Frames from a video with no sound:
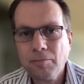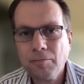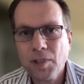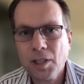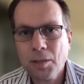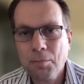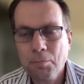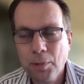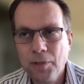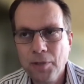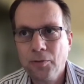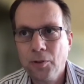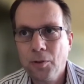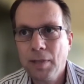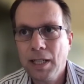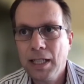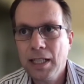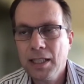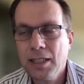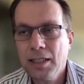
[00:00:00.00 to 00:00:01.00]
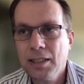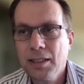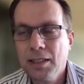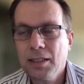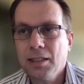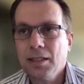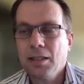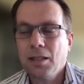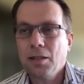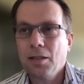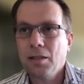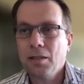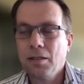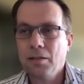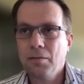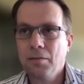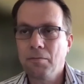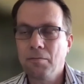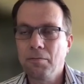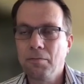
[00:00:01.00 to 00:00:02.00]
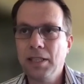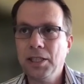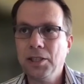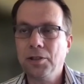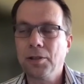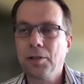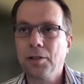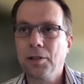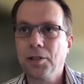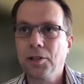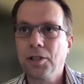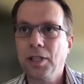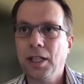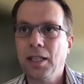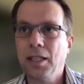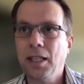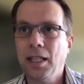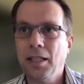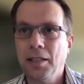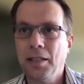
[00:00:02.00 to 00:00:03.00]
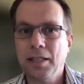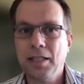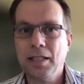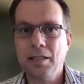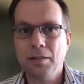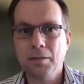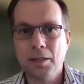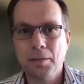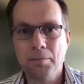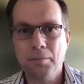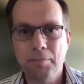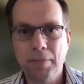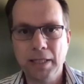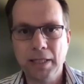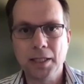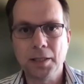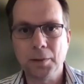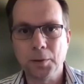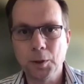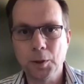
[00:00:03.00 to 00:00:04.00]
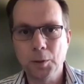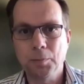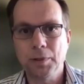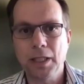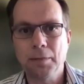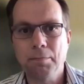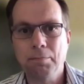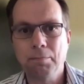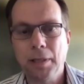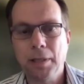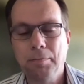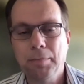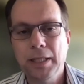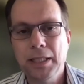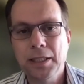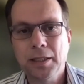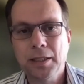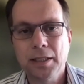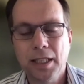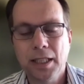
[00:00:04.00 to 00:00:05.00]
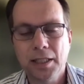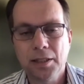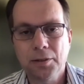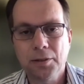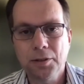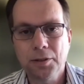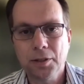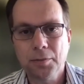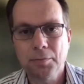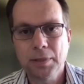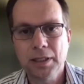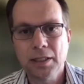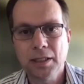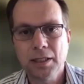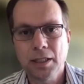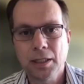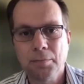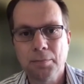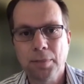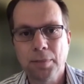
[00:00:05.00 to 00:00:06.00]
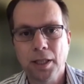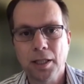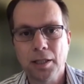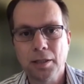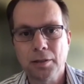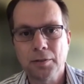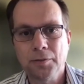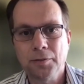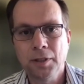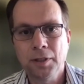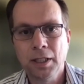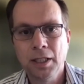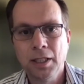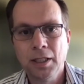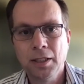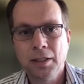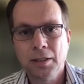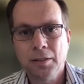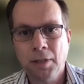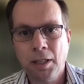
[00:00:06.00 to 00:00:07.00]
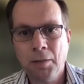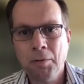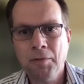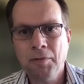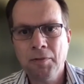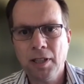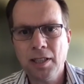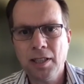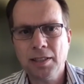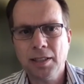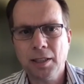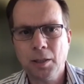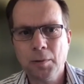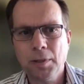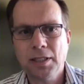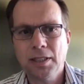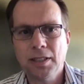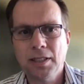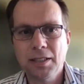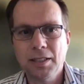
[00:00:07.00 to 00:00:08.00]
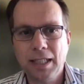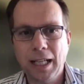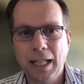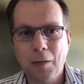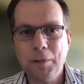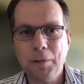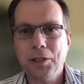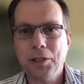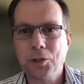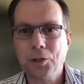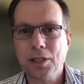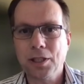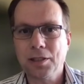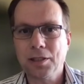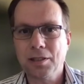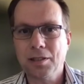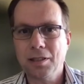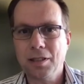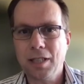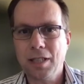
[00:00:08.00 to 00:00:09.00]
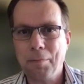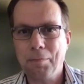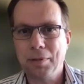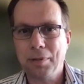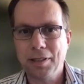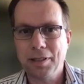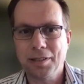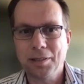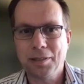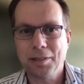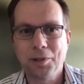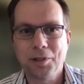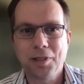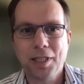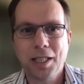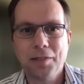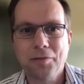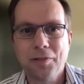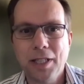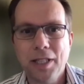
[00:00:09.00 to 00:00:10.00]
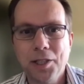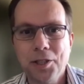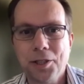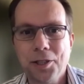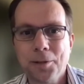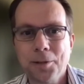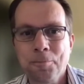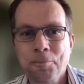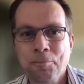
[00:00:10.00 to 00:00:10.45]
but for my research and, and I think a, a big group that but Peter has also been a part of, right? We've asked the question, can we trust capitalism to save nature?